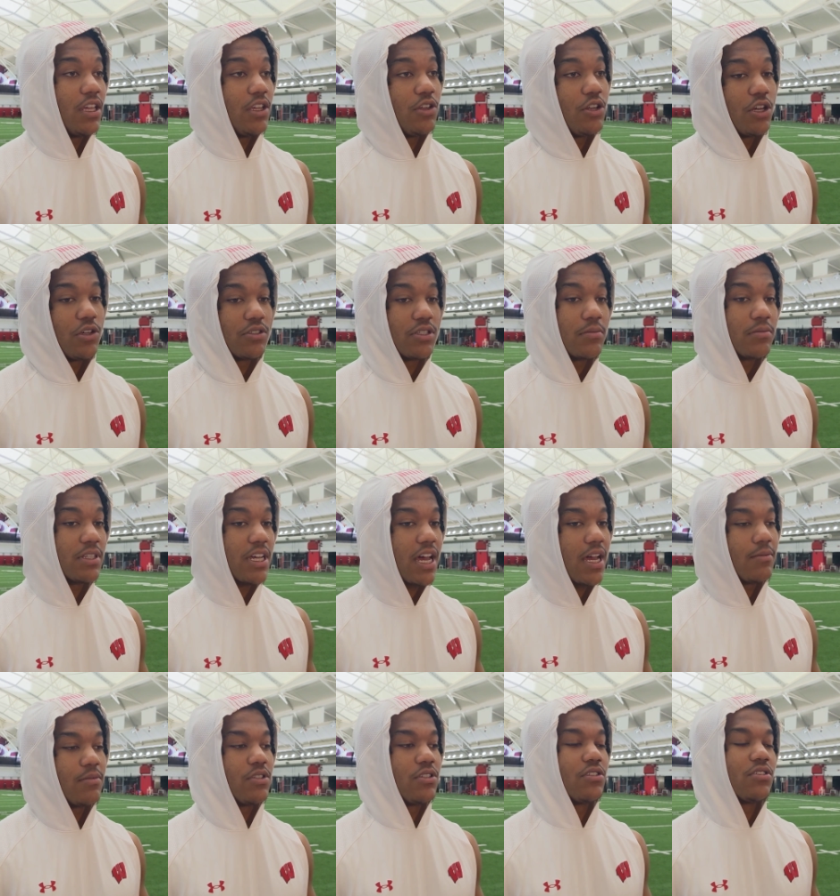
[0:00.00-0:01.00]
And you know,
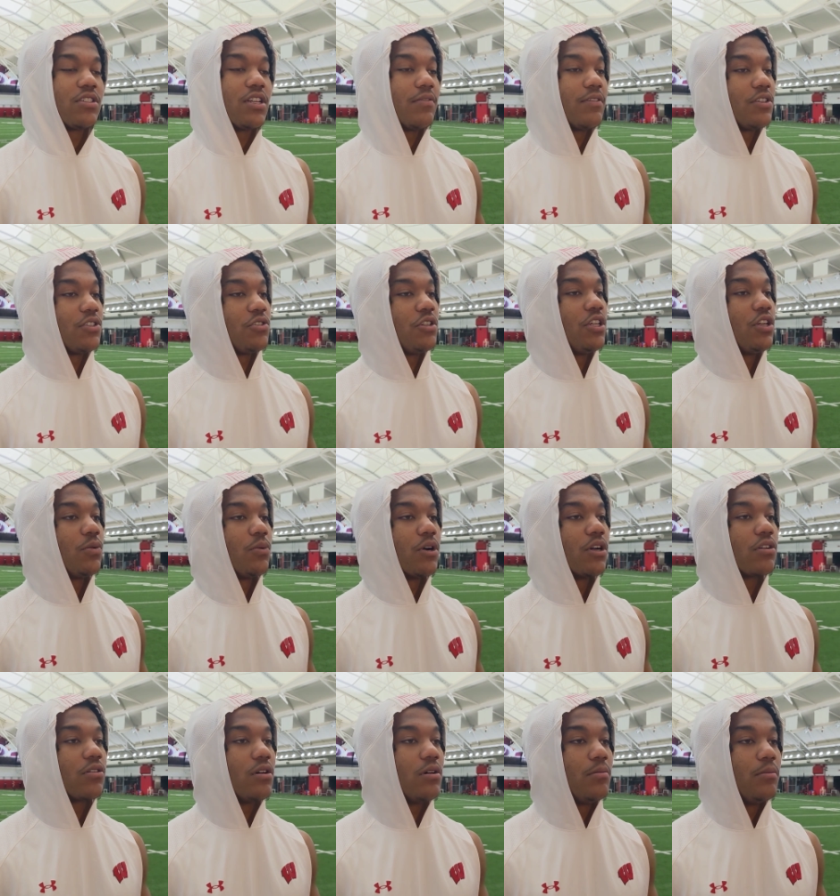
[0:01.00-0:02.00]
sometimes the stuff that you need to
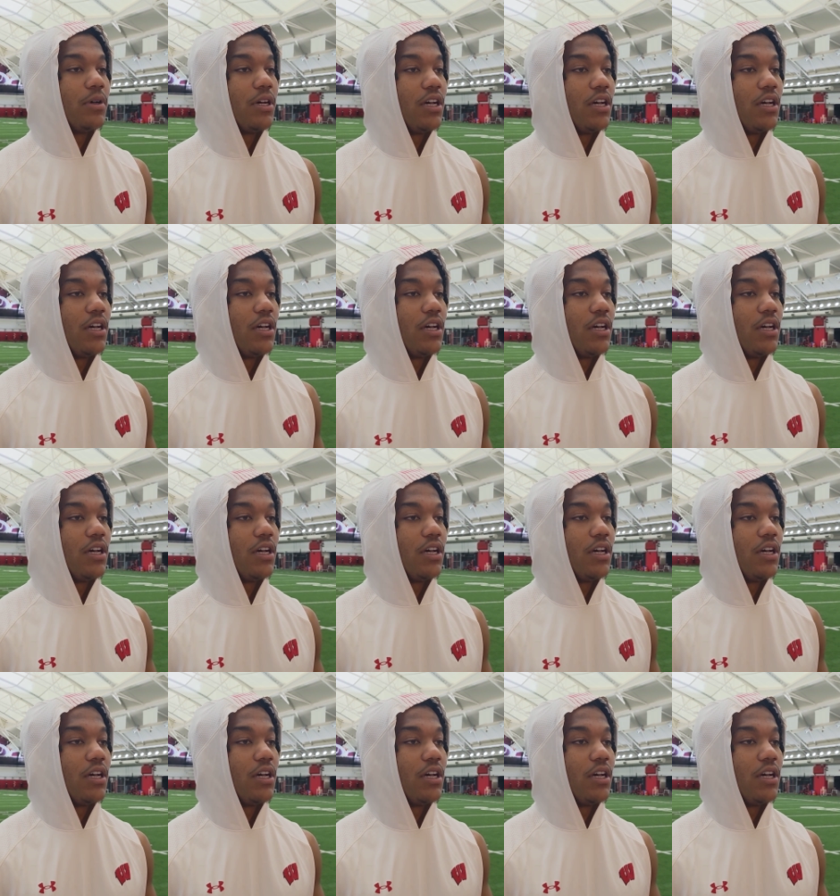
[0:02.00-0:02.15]
work on,